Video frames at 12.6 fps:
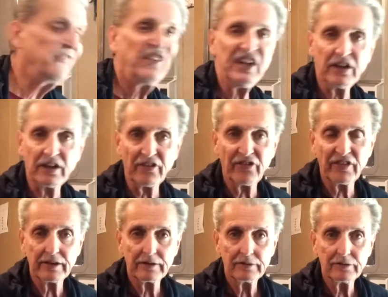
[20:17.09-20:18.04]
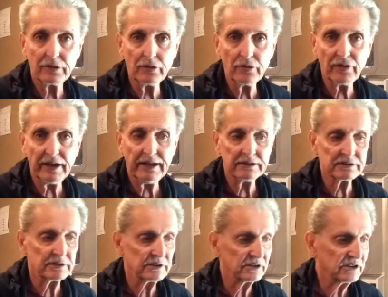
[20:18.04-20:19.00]
5th,
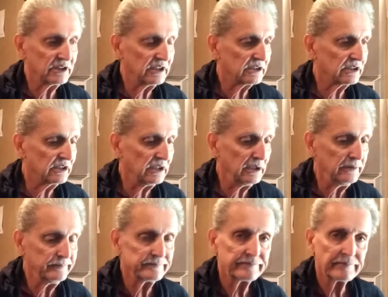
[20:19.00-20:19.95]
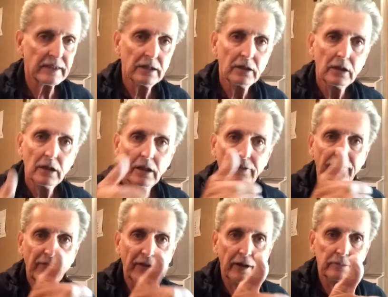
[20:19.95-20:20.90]
2016.
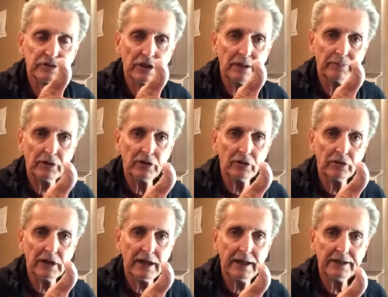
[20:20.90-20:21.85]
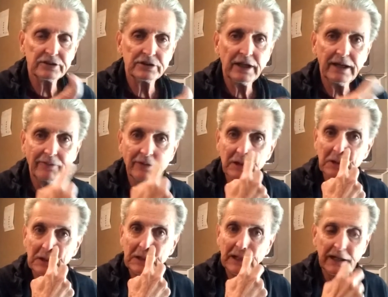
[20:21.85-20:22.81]
Thumbs up to you guys. You have a
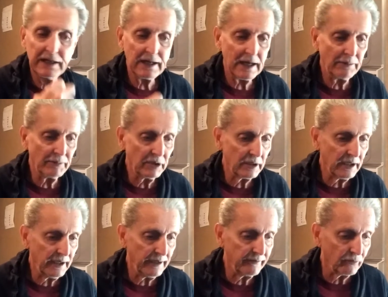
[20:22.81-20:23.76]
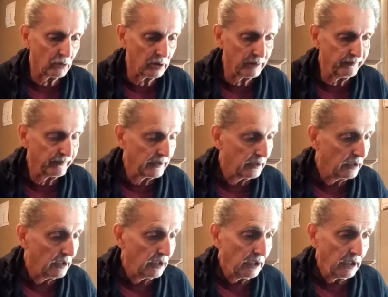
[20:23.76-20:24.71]
good day. I'm going to have one.
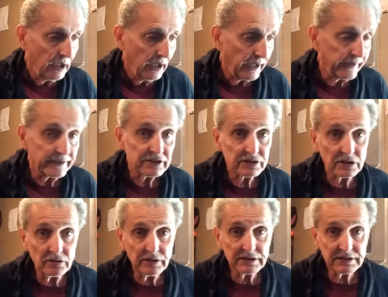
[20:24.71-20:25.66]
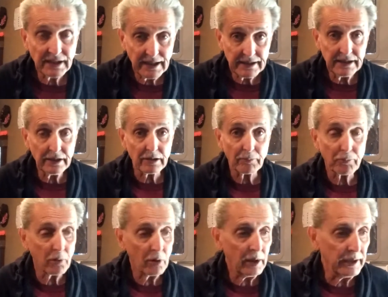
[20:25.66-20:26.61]
And as soon as I get a
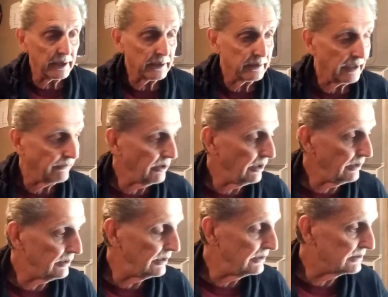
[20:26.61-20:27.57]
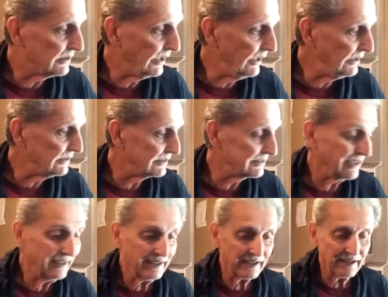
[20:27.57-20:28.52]
break, I've got these tasties.
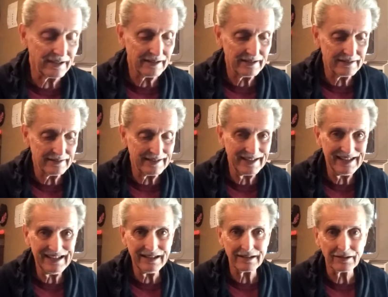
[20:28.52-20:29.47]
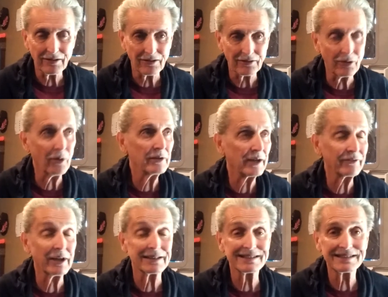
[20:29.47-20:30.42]
I think I got 10 or no,
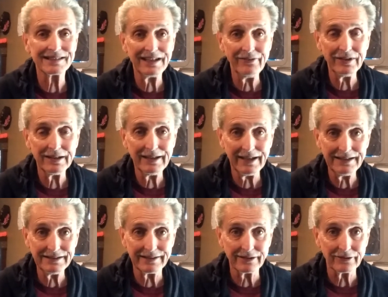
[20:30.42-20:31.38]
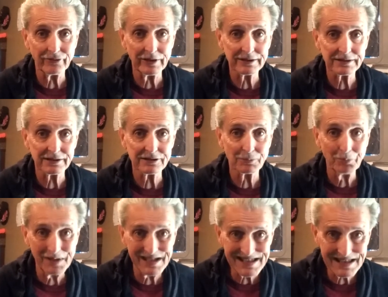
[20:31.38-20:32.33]
I've got seven tasting events this
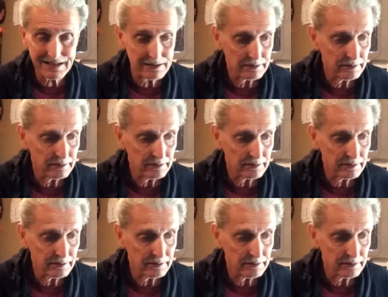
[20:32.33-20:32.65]
month.